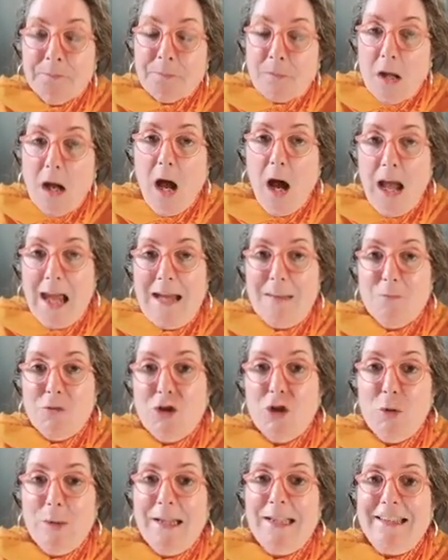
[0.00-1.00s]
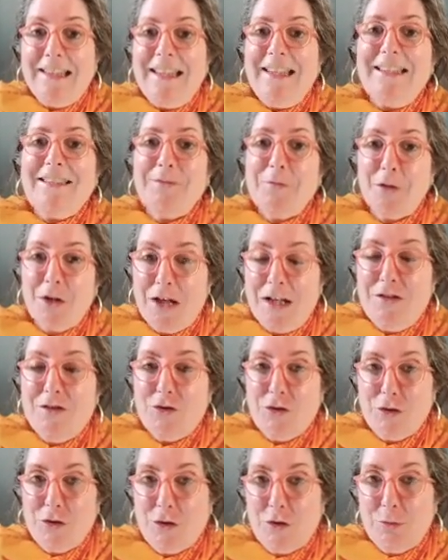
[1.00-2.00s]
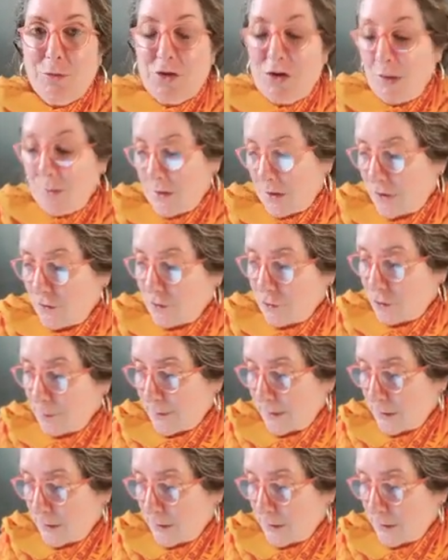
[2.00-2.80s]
I am doing this, what I do, which I'm going to do a bit